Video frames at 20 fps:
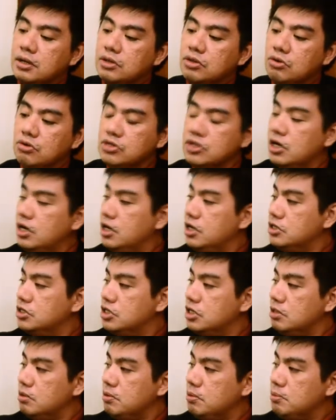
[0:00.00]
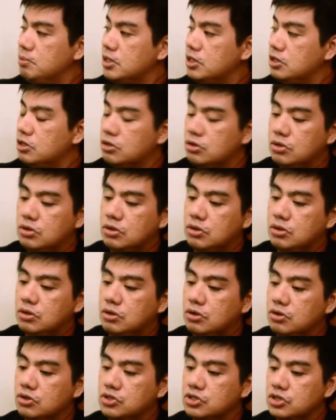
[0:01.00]
those are legitimate
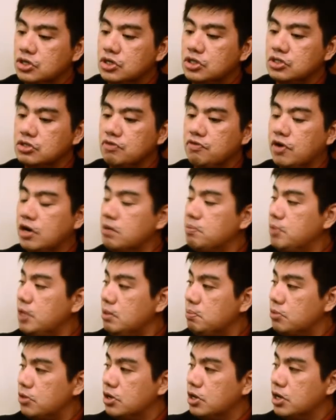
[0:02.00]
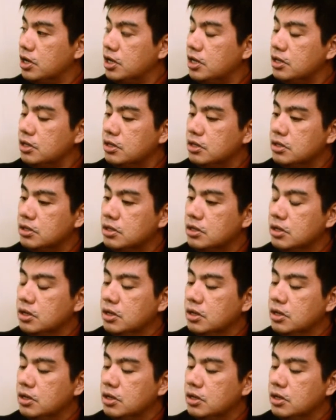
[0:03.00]
concerns of our people. And